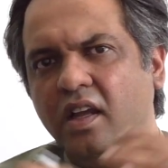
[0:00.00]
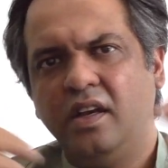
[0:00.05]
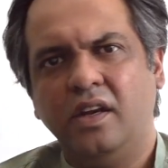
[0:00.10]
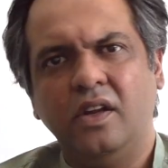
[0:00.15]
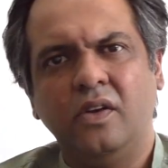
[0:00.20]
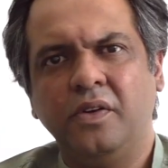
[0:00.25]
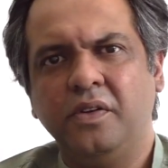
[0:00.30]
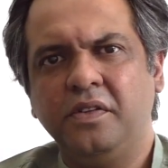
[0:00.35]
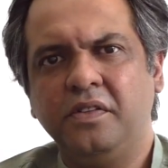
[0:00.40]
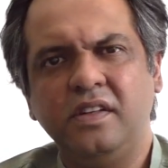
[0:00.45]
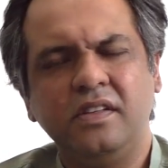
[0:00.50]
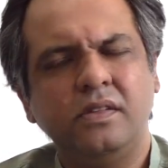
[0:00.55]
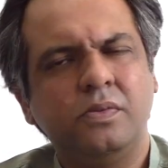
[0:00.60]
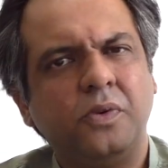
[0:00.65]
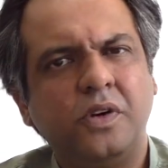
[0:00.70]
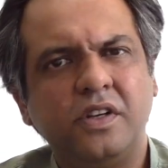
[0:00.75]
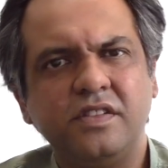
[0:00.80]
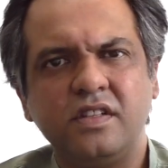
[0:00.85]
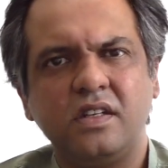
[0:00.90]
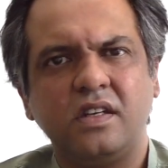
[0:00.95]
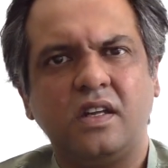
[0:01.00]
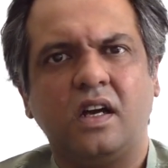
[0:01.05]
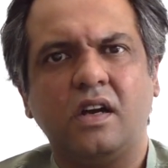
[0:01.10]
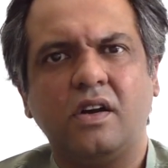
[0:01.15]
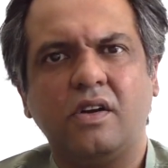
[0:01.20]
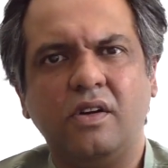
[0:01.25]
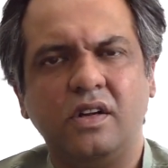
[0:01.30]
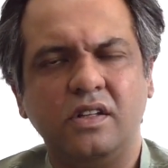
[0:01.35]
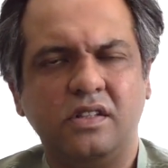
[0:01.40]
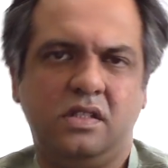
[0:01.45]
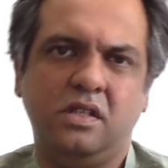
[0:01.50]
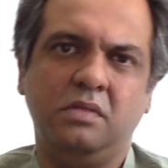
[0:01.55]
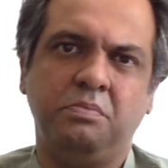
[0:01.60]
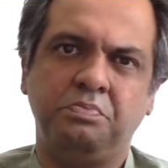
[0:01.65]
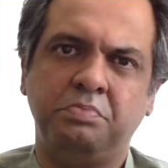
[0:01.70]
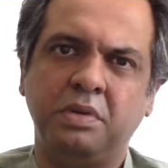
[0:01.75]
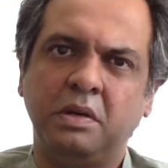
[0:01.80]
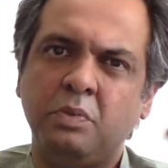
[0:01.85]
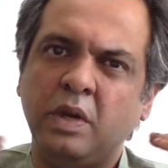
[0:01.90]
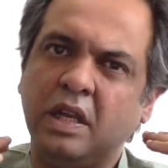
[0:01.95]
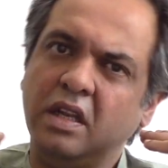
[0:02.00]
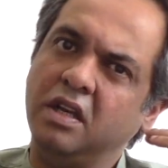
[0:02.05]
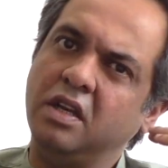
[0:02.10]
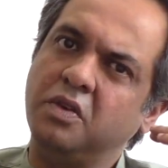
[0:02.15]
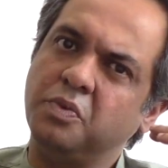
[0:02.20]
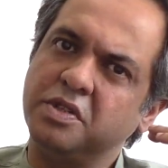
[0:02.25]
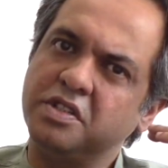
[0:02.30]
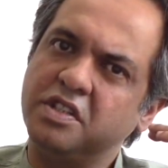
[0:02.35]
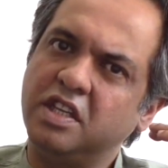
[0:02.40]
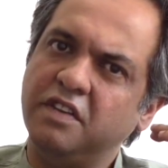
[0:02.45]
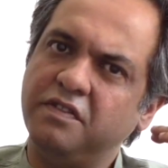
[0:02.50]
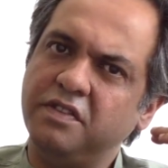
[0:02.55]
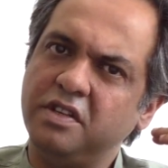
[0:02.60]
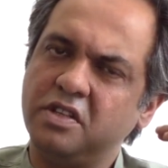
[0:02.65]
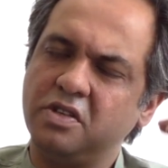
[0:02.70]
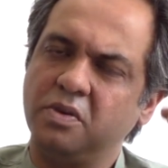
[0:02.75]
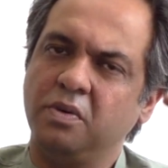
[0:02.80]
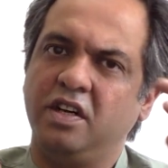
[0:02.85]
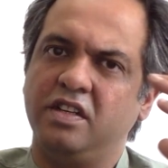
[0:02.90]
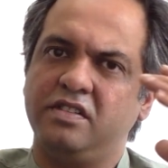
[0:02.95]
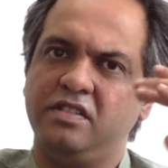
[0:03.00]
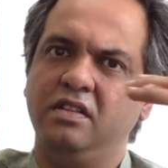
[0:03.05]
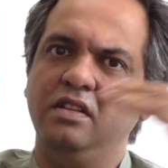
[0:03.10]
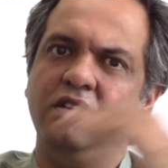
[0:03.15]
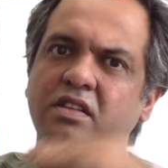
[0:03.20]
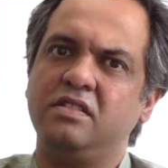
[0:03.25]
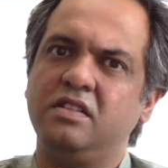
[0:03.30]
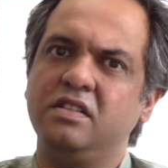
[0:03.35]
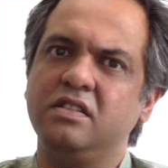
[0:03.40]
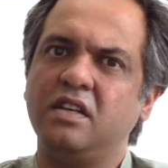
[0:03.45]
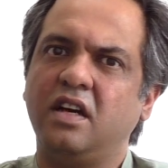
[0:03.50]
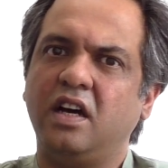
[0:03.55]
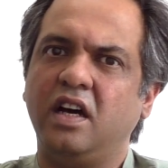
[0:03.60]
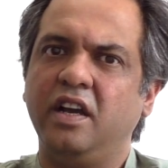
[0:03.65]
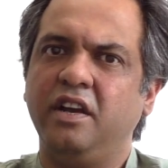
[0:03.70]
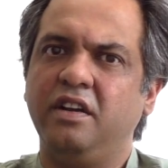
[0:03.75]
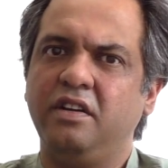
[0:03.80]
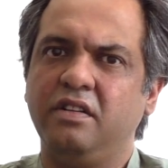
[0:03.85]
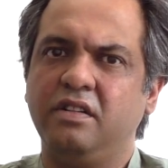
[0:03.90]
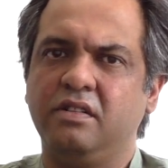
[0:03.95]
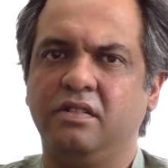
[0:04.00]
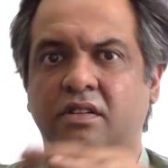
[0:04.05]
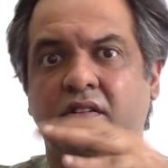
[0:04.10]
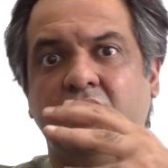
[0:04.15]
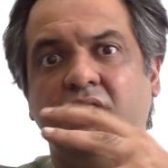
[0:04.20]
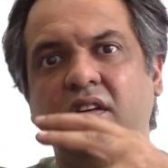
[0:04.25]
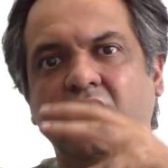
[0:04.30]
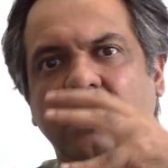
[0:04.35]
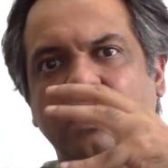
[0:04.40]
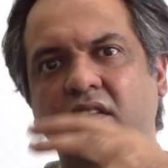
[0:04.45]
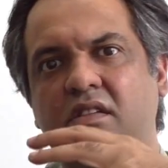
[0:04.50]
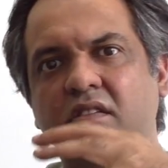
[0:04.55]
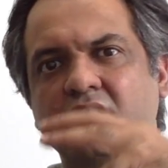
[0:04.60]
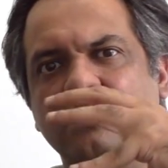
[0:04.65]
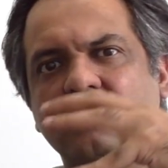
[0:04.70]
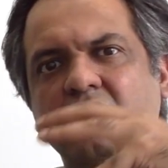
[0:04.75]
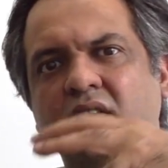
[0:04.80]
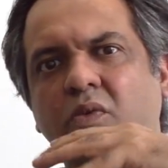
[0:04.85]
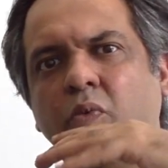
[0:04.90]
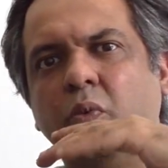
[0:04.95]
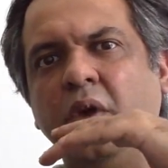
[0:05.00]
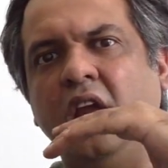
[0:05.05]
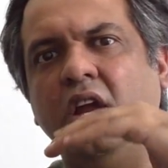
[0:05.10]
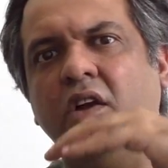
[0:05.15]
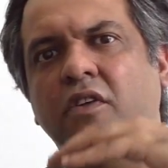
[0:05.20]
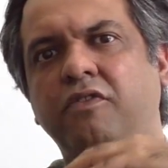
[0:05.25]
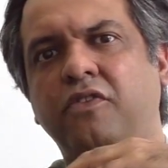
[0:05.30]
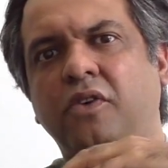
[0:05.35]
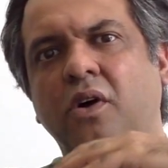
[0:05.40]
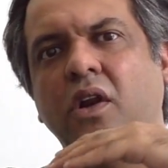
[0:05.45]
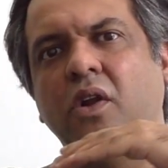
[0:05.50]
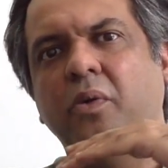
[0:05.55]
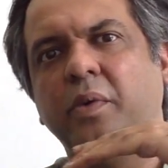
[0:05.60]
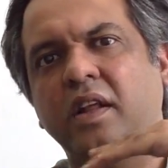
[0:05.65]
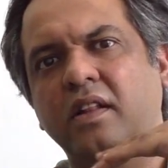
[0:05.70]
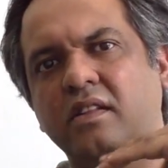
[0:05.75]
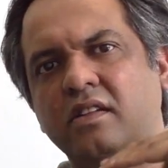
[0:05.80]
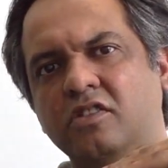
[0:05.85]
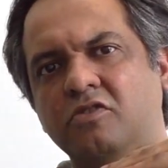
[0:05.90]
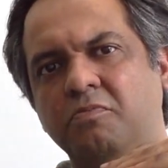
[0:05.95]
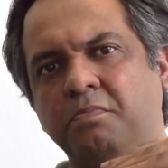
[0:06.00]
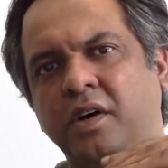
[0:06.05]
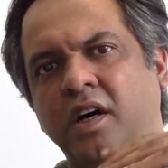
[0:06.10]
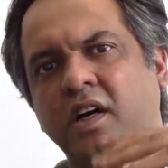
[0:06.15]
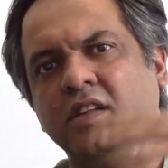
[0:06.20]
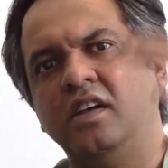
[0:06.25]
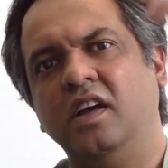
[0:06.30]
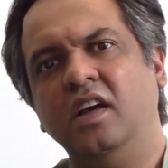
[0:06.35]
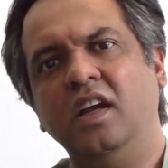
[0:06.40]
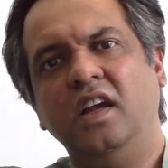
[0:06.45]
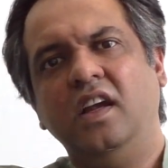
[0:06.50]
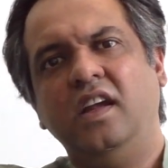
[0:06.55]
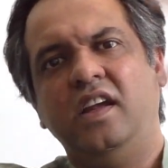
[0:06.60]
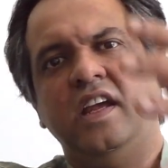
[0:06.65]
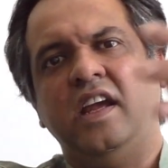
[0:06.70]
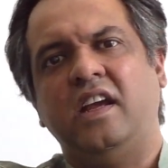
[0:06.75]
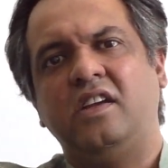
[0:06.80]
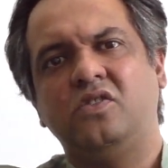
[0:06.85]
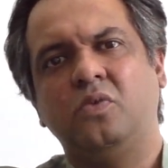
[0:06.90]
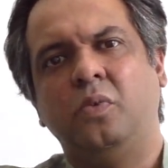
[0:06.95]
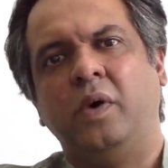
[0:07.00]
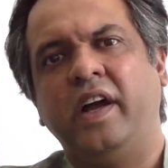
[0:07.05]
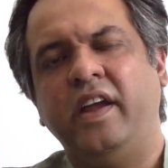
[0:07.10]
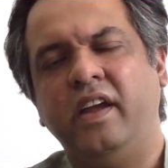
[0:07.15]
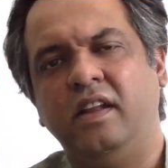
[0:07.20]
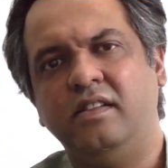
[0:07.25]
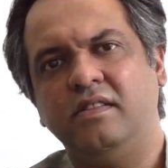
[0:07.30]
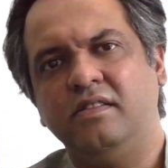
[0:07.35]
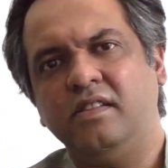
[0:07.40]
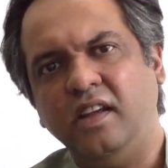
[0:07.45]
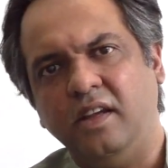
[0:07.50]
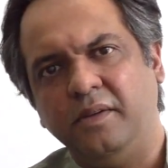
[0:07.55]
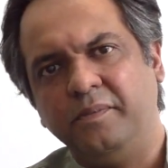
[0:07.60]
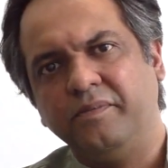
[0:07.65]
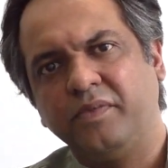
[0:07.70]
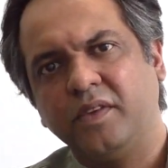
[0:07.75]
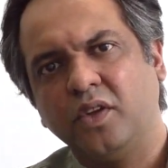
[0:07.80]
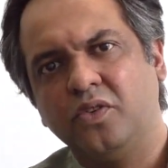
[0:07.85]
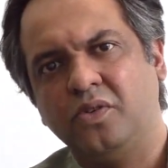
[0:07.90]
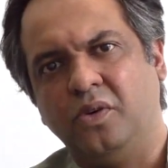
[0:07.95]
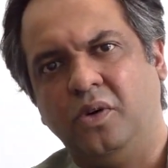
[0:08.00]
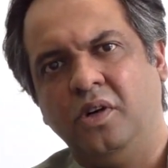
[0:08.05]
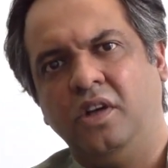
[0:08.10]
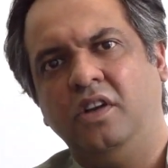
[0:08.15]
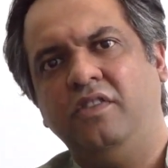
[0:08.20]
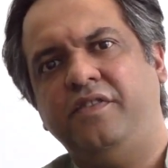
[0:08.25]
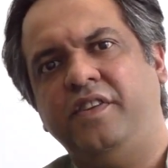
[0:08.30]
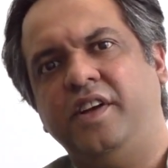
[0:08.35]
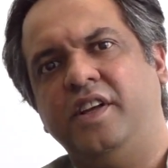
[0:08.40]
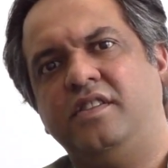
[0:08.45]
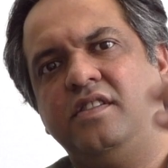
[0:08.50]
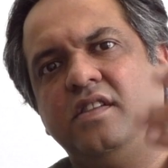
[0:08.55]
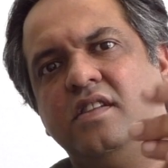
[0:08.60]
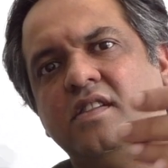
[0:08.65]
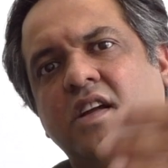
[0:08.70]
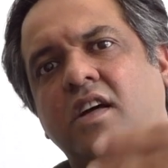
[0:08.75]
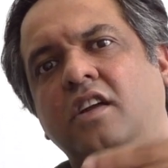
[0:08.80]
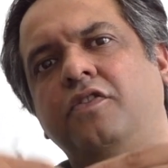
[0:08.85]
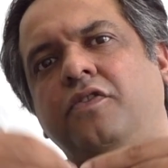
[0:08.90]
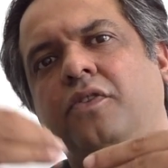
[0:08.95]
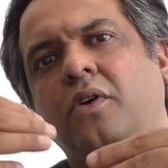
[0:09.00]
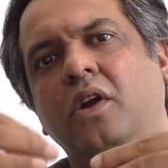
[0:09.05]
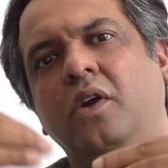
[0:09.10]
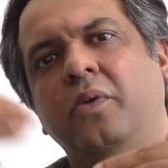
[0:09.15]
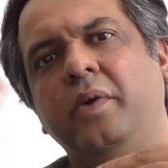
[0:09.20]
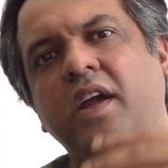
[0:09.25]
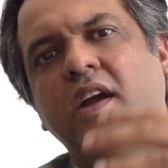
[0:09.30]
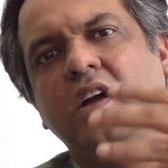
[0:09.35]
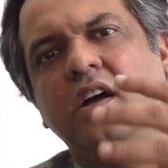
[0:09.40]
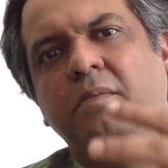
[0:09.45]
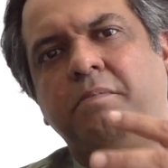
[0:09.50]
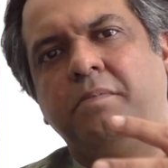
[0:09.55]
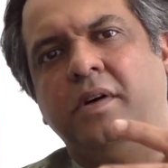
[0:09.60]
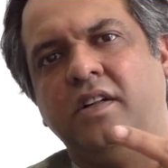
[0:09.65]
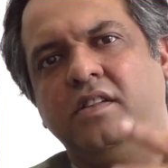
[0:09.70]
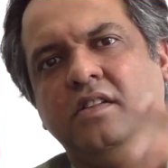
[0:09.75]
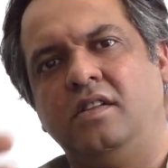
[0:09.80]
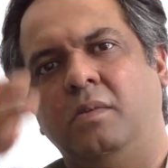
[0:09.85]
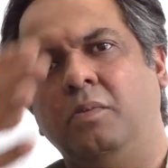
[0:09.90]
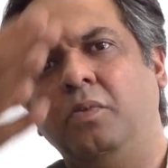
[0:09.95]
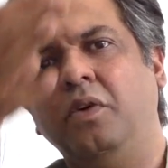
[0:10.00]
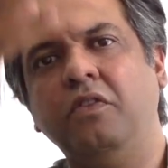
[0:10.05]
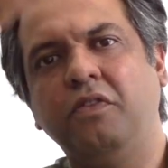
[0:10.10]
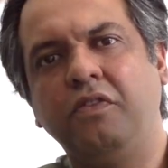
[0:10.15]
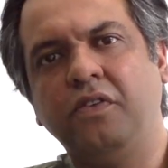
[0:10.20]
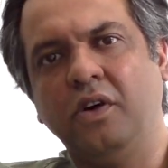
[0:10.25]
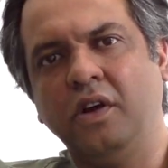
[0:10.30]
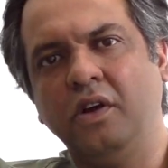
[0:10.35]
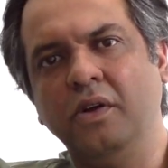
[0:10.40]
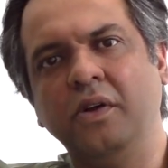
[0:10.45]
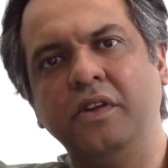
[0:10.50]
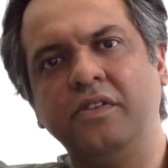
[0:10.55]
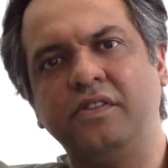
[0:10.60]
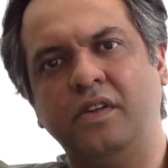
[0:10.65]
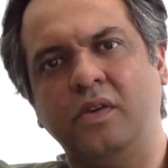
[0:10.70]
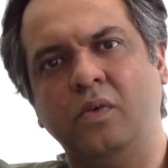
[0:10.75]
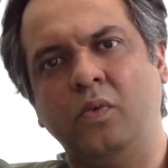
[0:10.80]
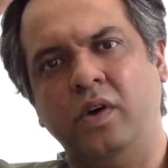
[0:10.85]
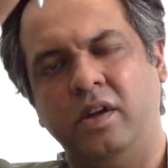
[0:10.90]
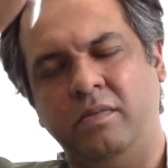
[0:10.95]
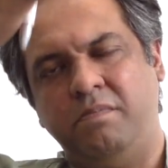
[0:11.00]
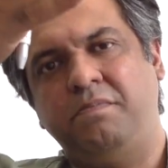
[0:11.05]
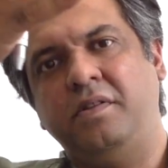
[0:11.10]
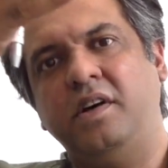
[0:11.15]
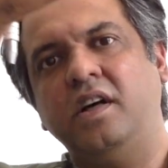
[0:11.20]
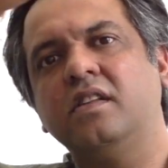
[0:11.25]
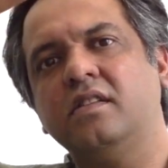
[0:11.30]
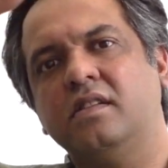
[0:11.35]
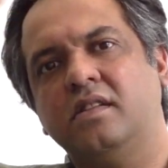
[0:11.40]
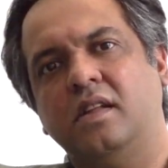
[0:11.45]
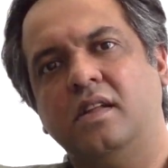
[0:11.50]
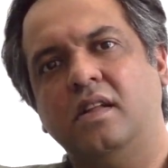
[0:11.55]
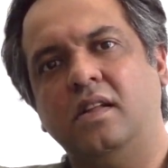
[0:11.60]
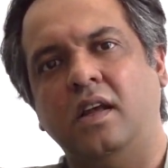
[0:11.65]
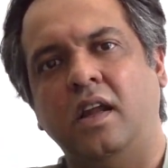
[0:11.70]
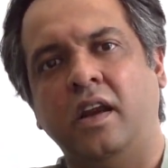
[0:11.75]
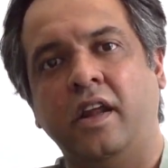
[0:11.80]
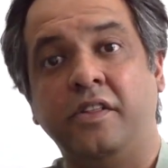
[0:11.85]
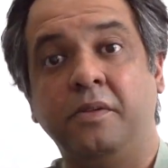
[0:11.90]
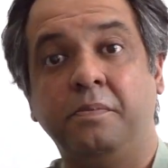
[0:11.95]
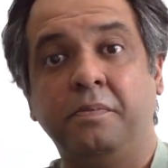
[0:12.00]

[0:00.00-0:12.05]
Now, this wasn't our concept, but it was given to us, and this is a higher authority, and this is the way of following this path, X, Y, and Z. So all of us start following our path. Someone follows one path, another